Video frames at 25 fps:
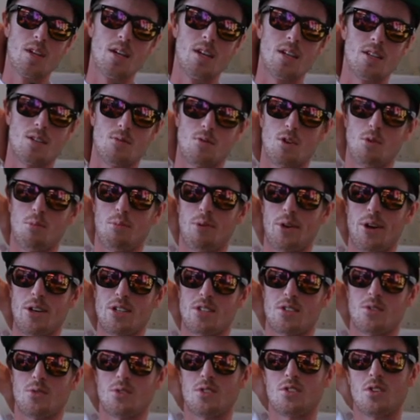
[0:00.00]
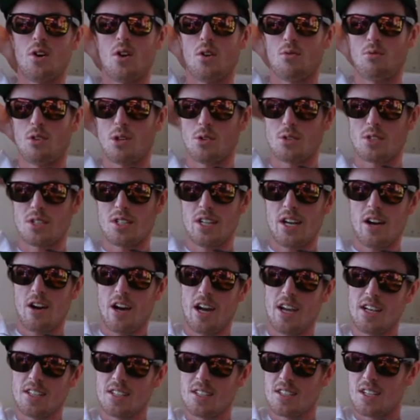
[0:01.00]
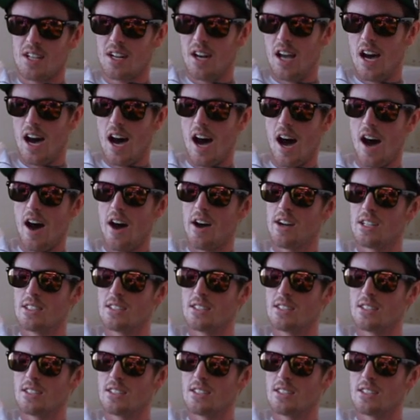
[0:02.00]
It's a real personal song, real serious, and yeah,